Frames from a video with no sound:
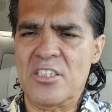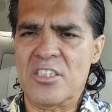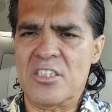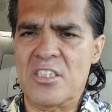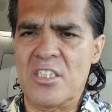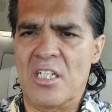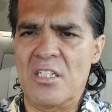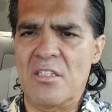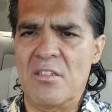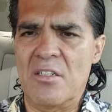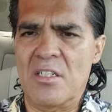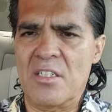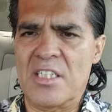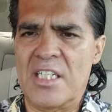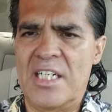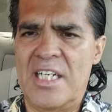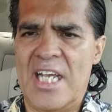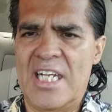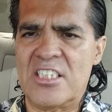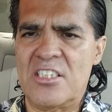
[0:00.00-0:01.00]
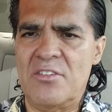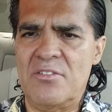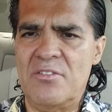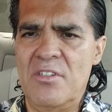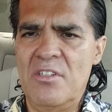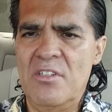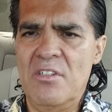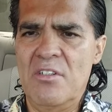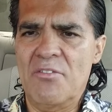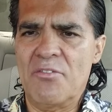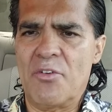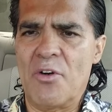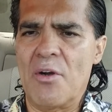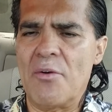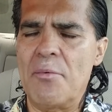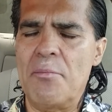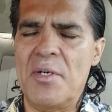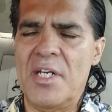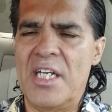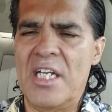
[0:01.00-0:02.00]
a connection for
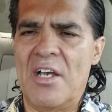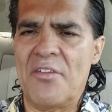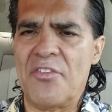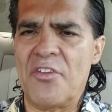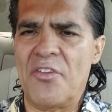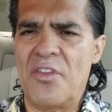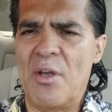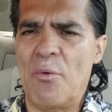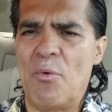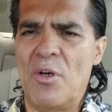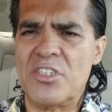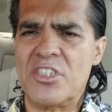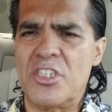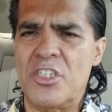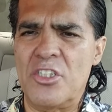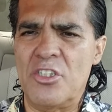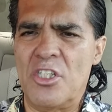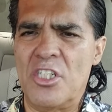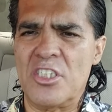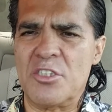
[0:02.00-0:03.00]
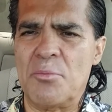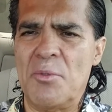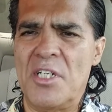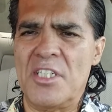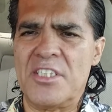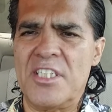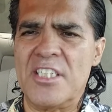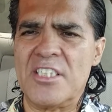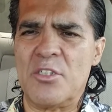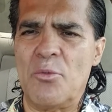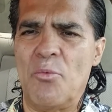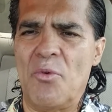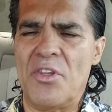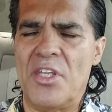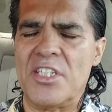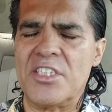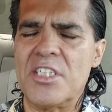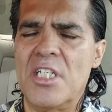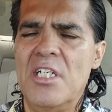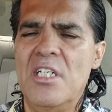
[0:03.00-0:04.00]
everybody out there that wants to do this meditation with
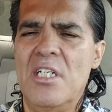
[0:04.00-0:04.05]
us.